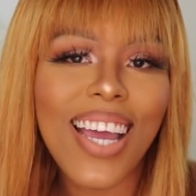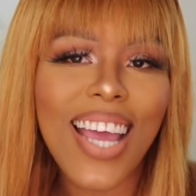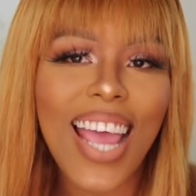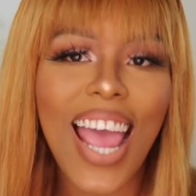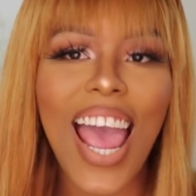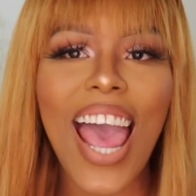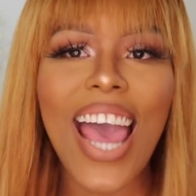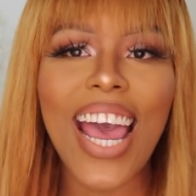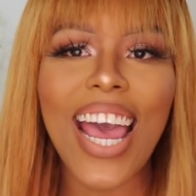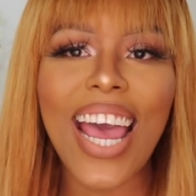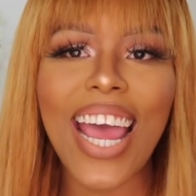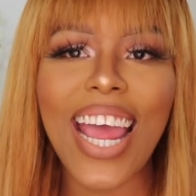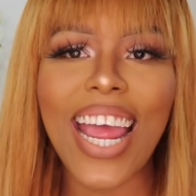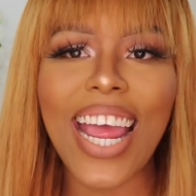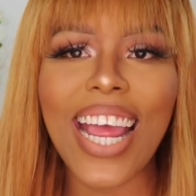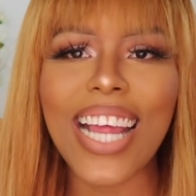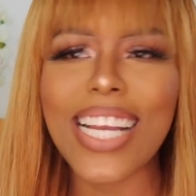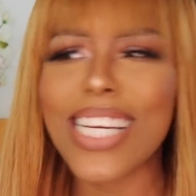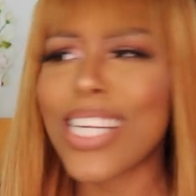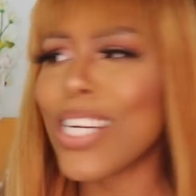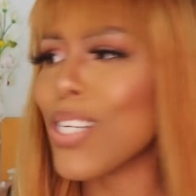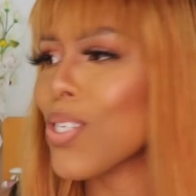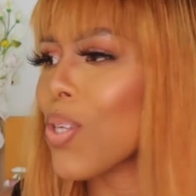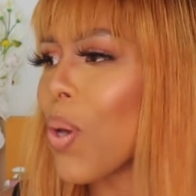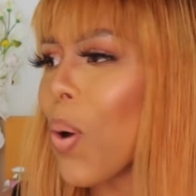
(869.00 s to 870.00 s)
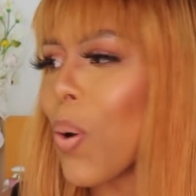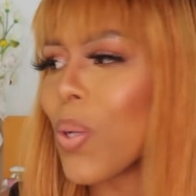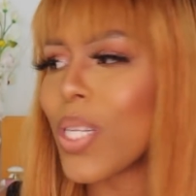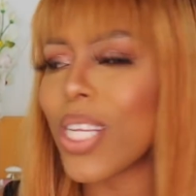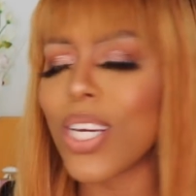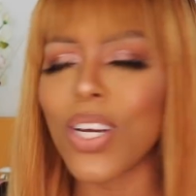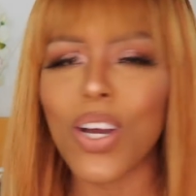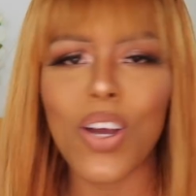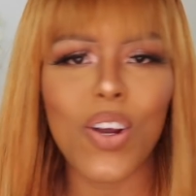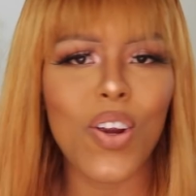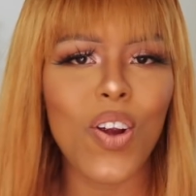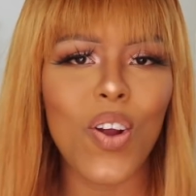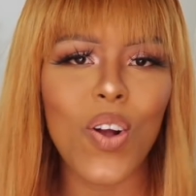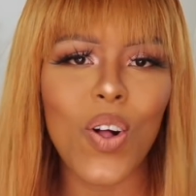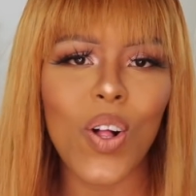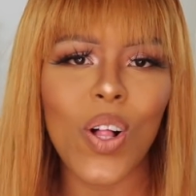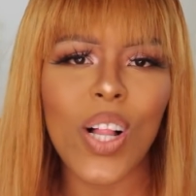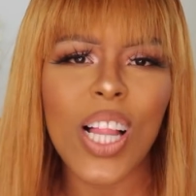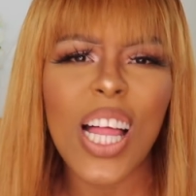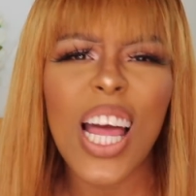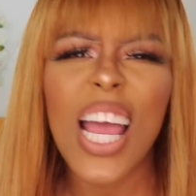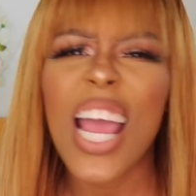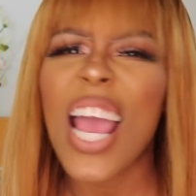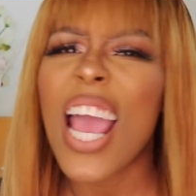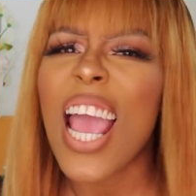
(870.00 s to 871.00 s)
and he's holding a
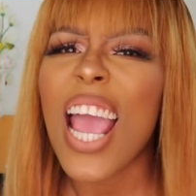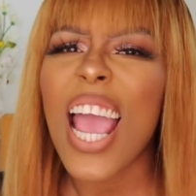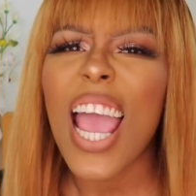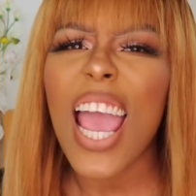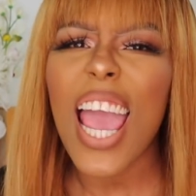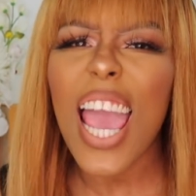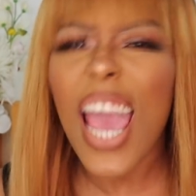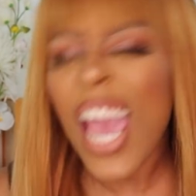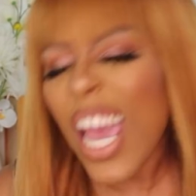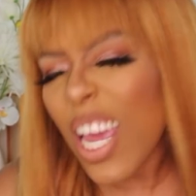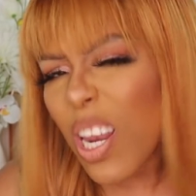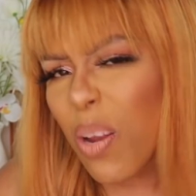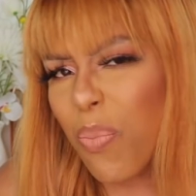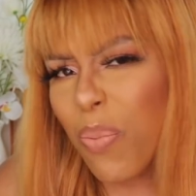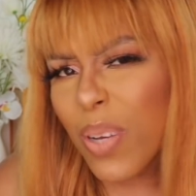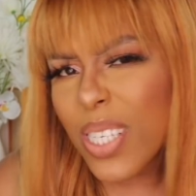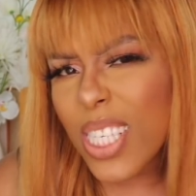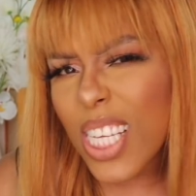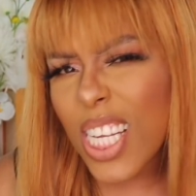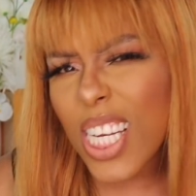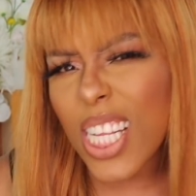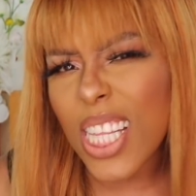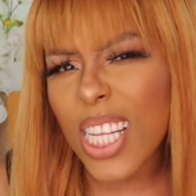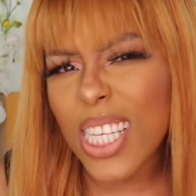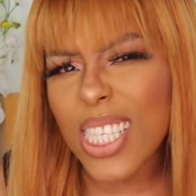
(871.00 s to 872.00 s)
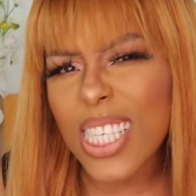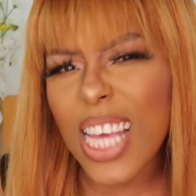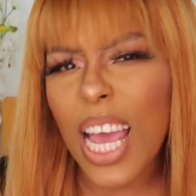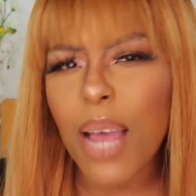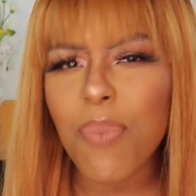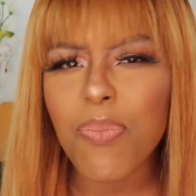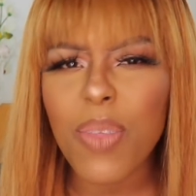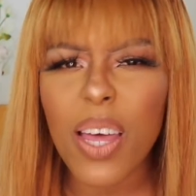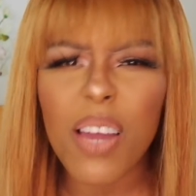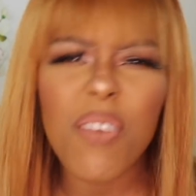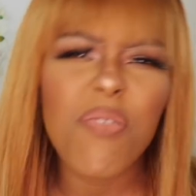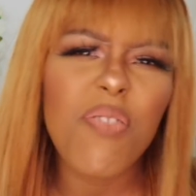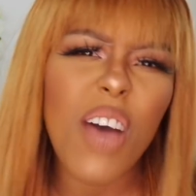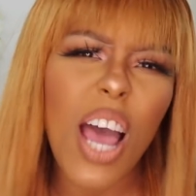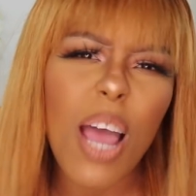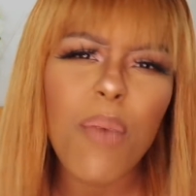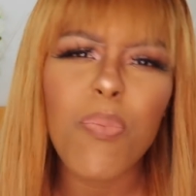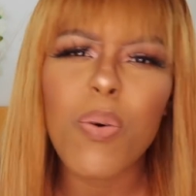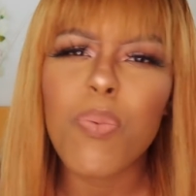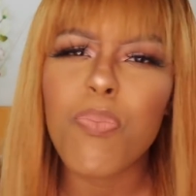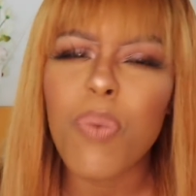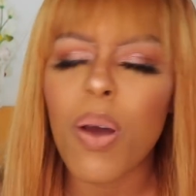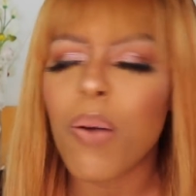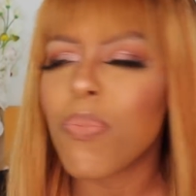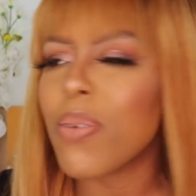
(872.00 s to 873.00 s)
girl, 80% of the time that vibe
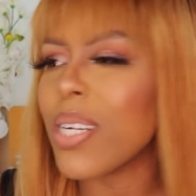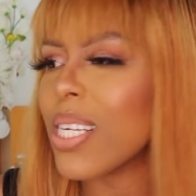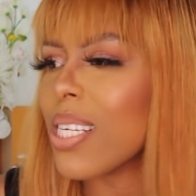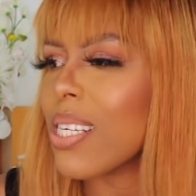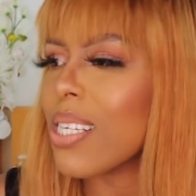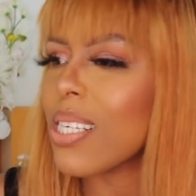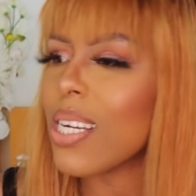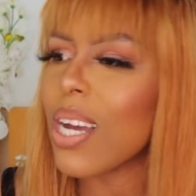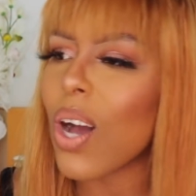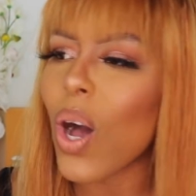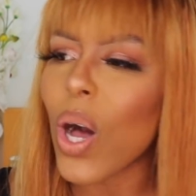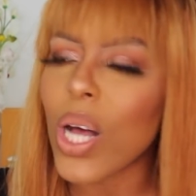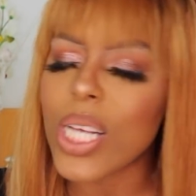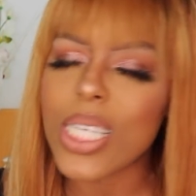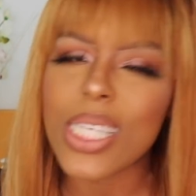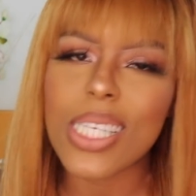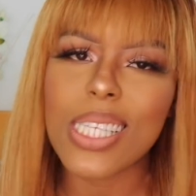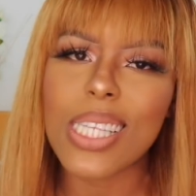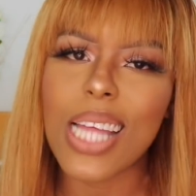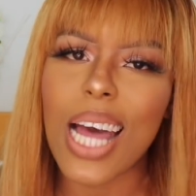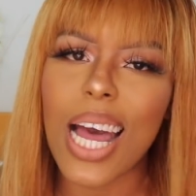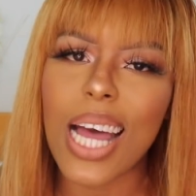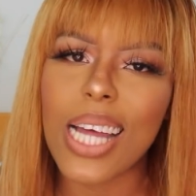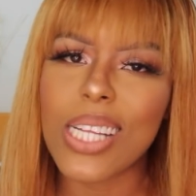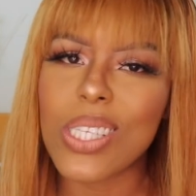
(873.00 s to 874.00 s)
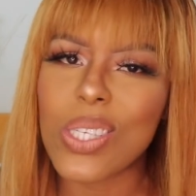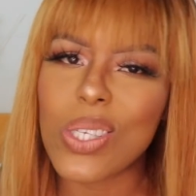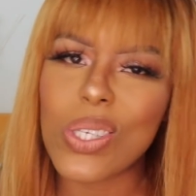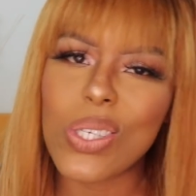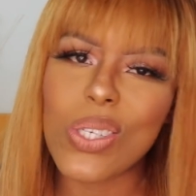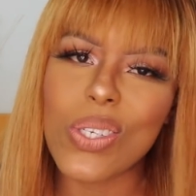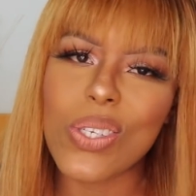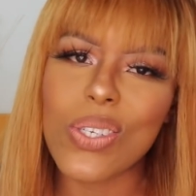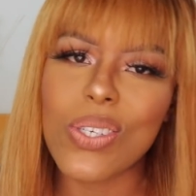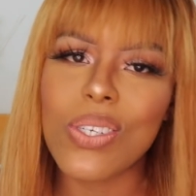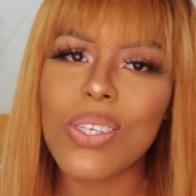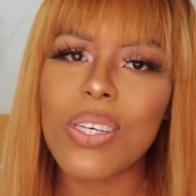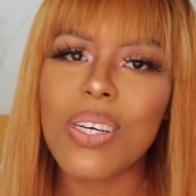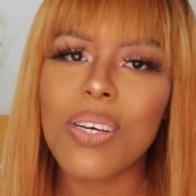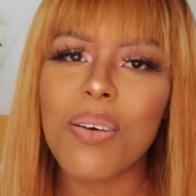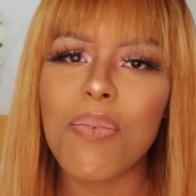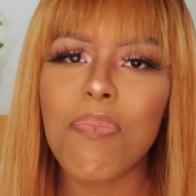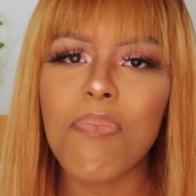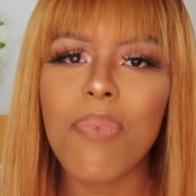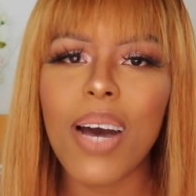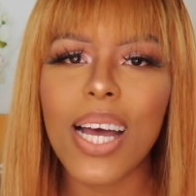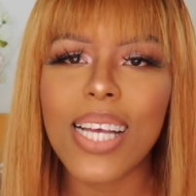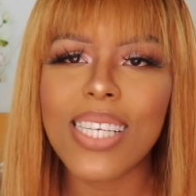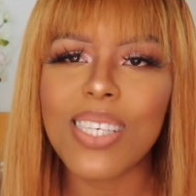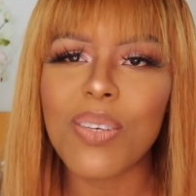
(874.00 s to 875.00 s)
would probably ask the hand to
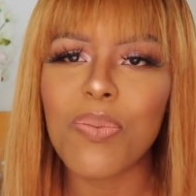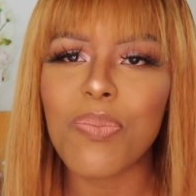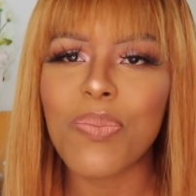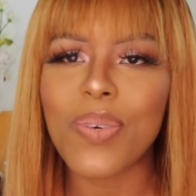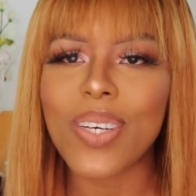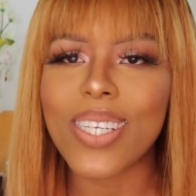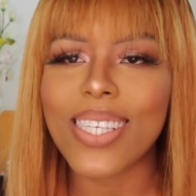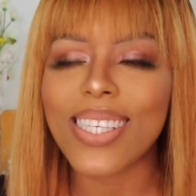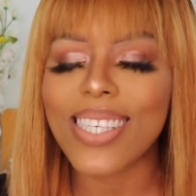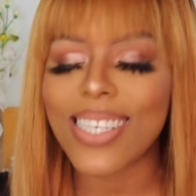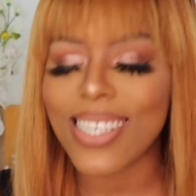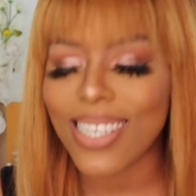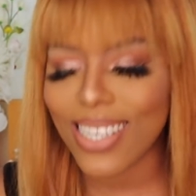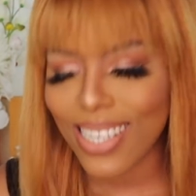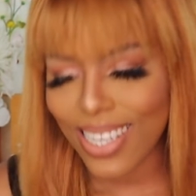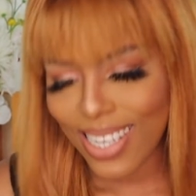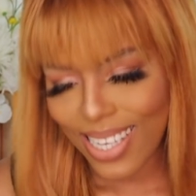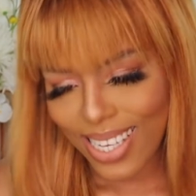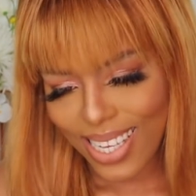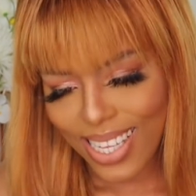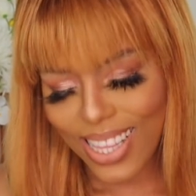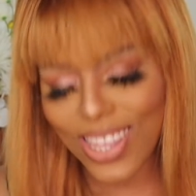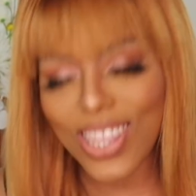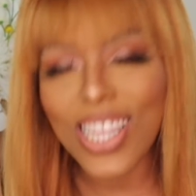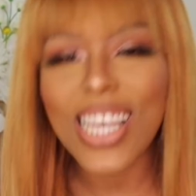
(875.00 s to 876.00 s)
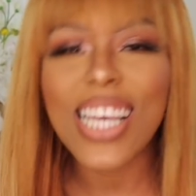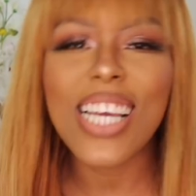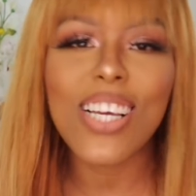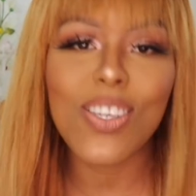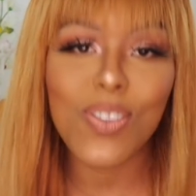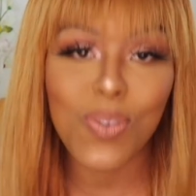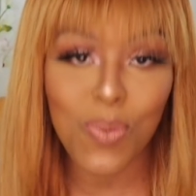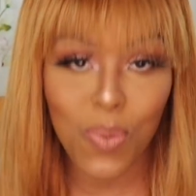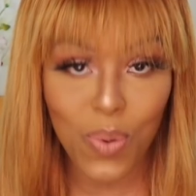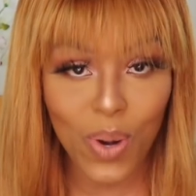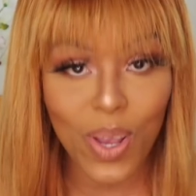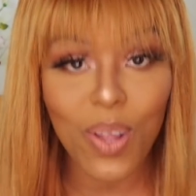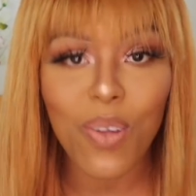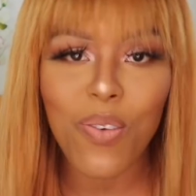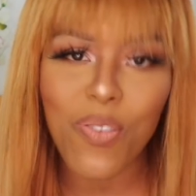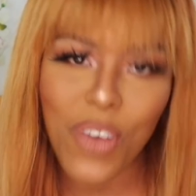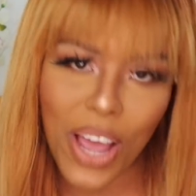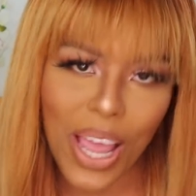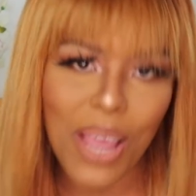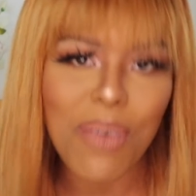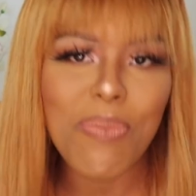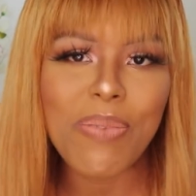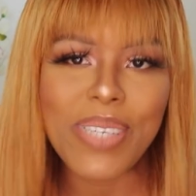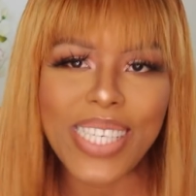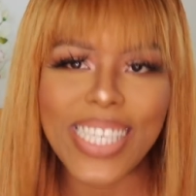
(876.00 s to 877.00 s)
mize a bit. His real
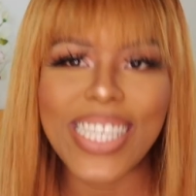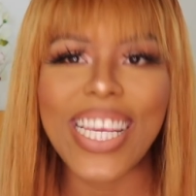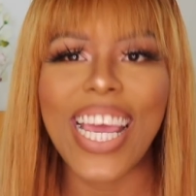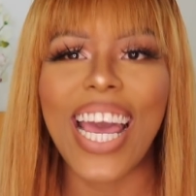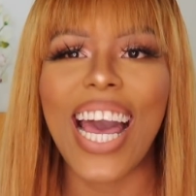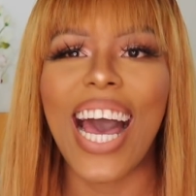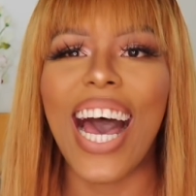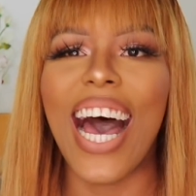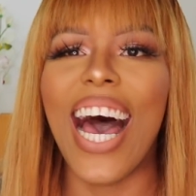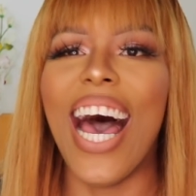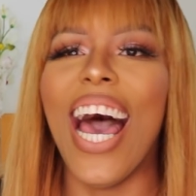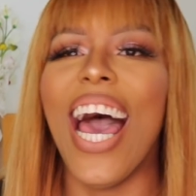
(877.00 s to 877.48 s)
vibe is, yeah.